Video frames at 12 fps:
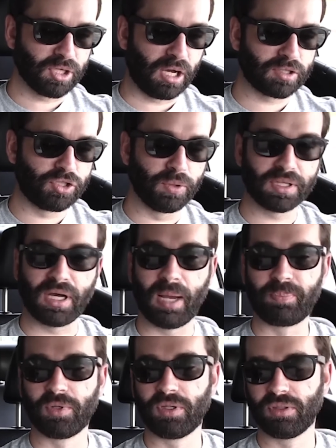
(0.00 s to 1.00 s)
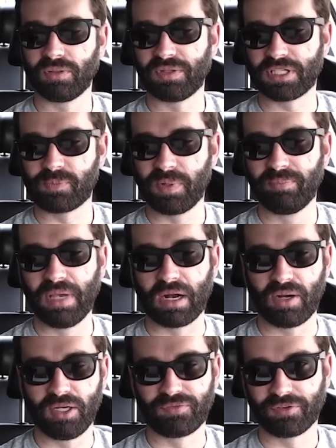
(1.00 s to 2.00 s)
talk to a couple that's been
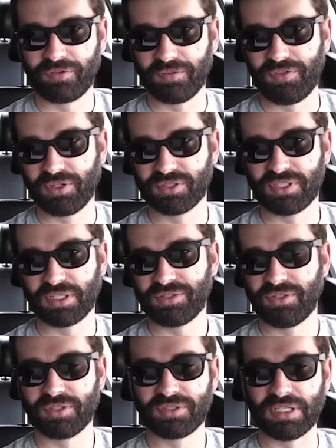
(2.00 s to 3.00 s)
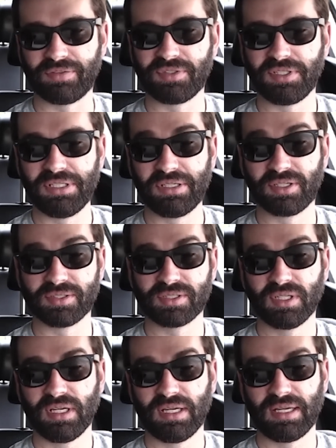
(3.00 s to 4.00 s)
married for 50 or 60 or 70
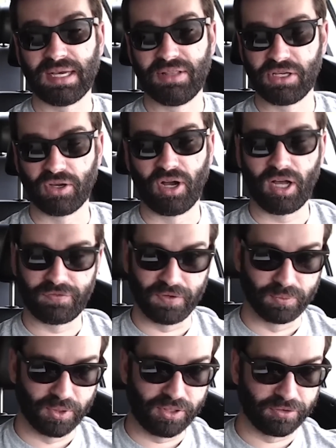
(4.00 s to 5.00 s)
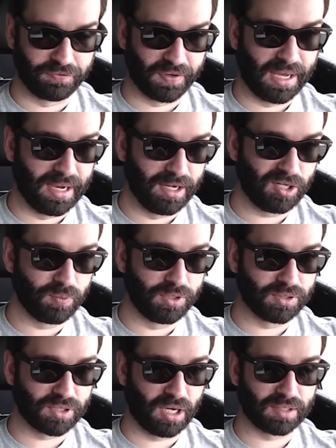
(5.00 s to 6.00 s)
years. I think often what you'll find
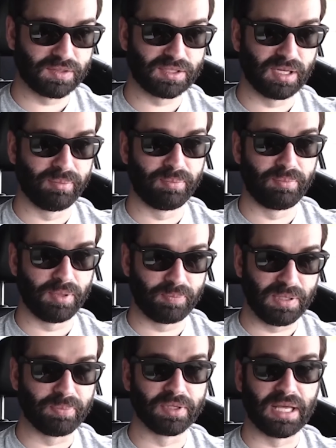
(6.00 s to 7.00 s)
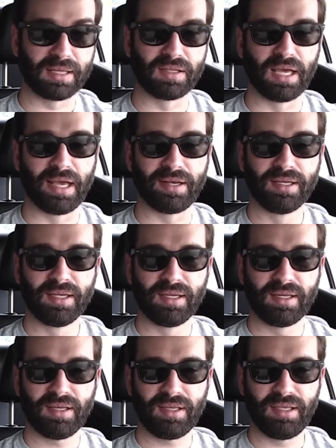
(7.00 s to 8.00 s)
when you talk to some uh, people like that
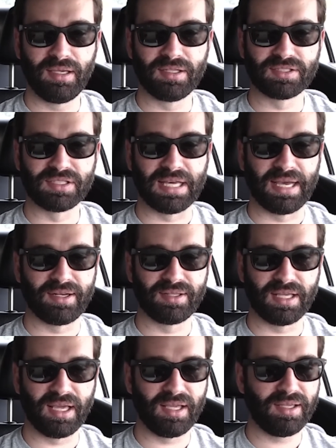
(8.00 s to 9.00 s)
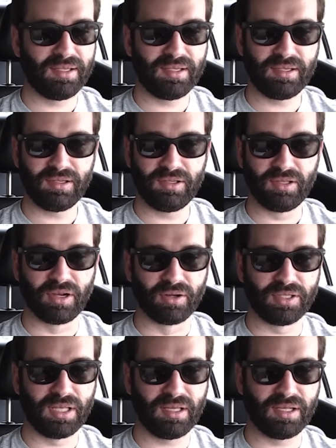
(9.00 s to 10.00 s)
is that they, you
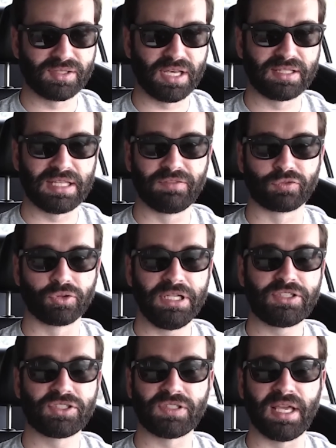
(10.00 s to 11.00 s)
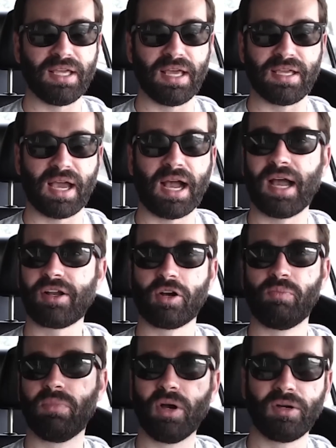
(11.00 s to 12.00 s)
know, it's like they've reached a, a
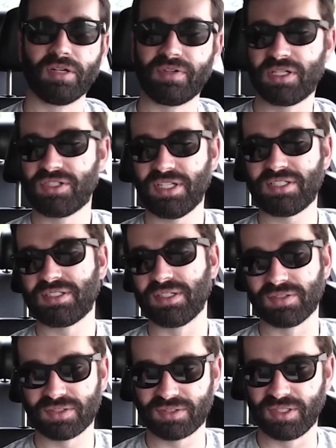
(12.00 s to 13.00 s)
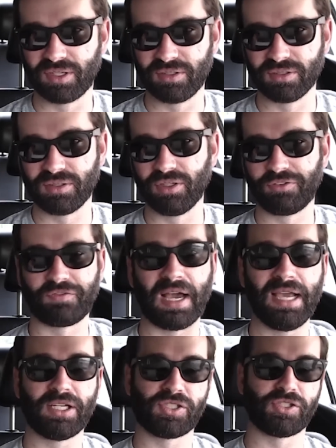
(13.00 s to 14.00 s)
higher mode of existence. You know, you'll, you'll
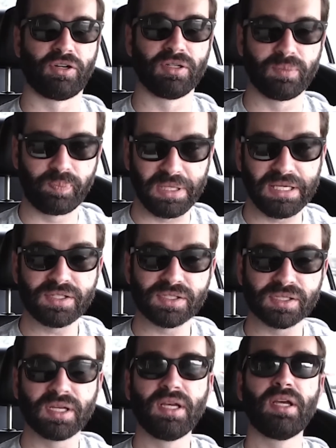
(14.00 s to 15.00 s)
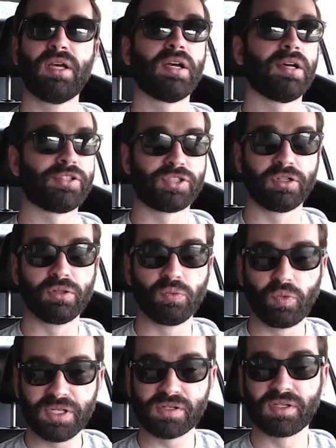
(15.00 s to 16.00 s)
find a certain peace, a
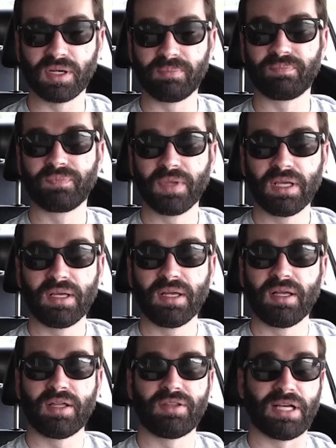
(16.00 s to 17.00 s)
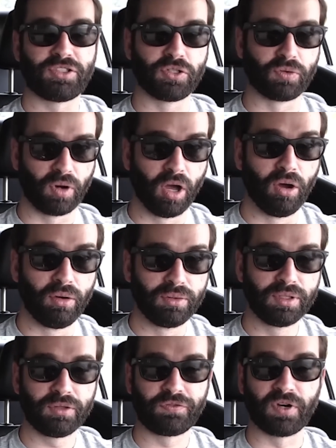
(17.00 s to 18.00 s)
certain wisdom that's
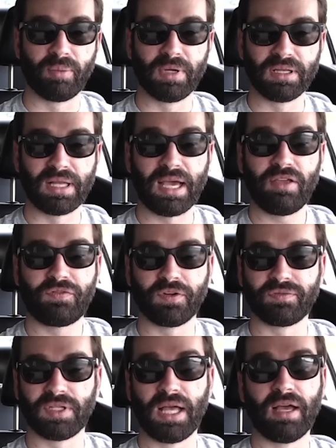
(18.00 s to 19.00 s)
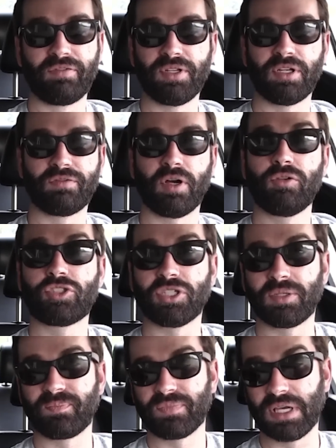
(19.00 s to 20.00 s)
grown from a life of love and
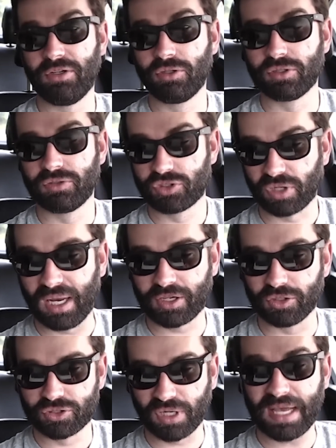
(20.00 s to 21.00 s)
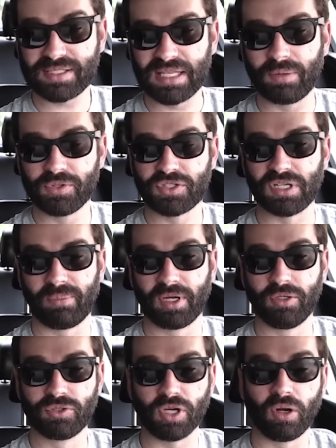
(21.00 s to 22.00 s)
devotion. And you can contra- contrast that with
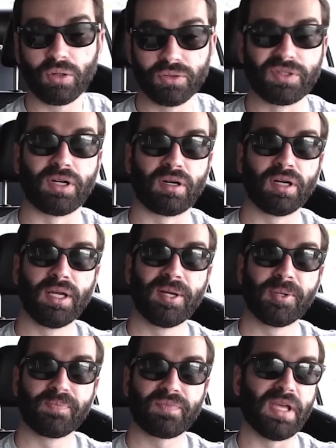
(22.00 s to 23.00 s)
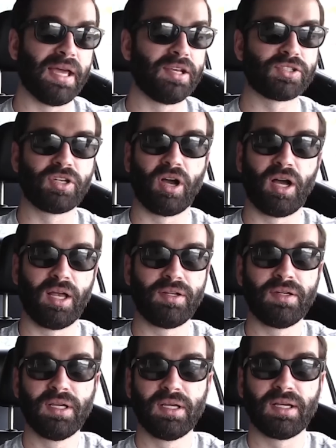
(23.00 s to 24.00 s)
someone who's older and has
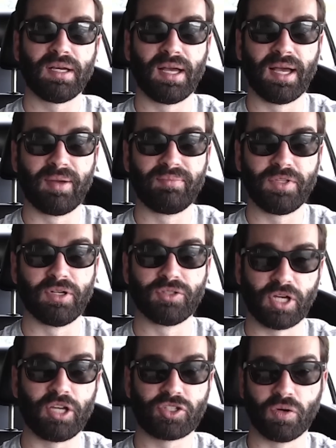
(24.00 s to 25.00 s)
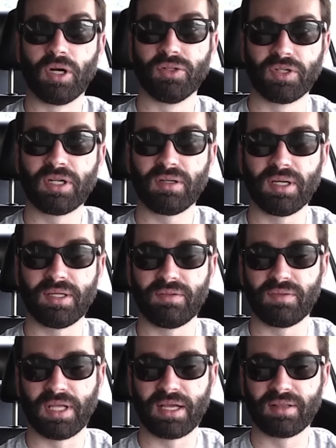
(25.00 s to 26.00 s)
gone, um, you know, is also older, uh,
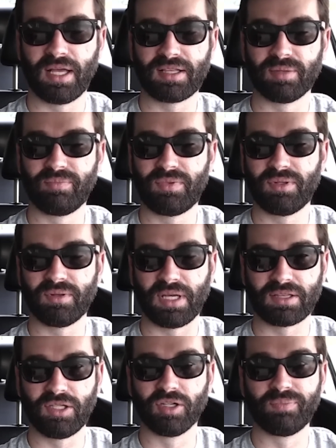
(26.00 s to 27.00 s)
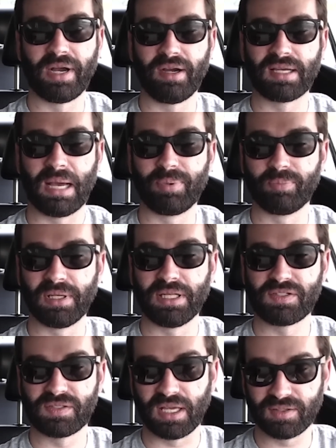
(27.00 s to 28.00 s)
like, like the, like the old married couple, but
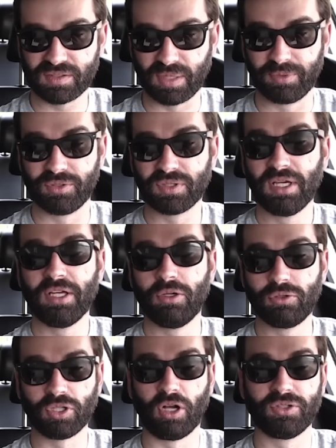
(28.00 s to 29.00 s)
let's take someone who's, who's